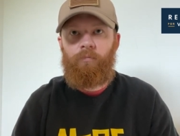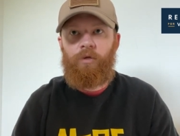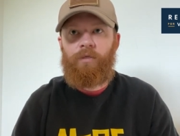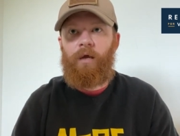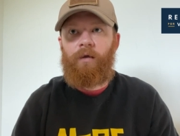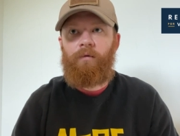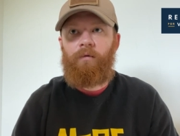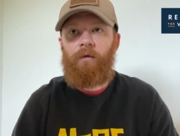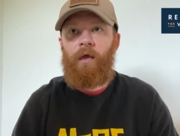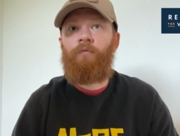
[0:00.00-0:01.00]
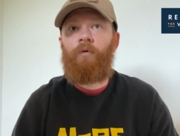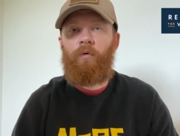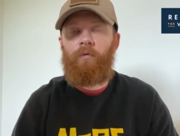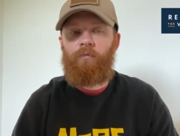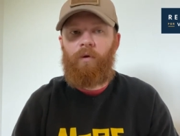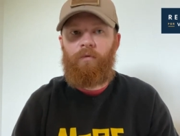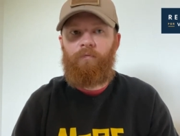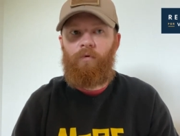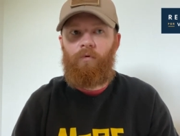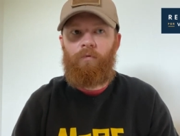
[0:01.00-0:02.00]
protect everyone's right to
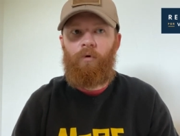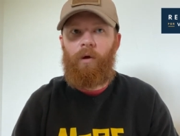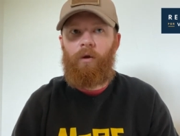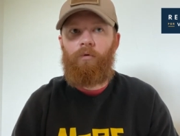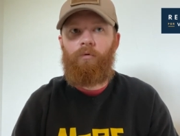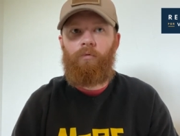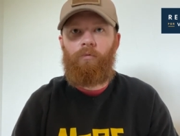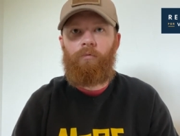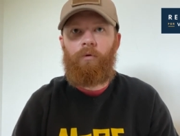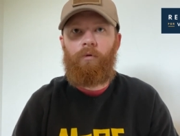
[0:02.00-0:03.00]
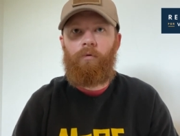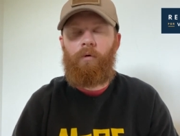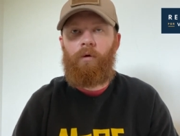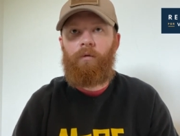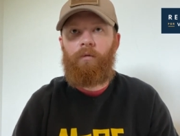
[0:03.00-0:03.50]
vote, no matter who, you know,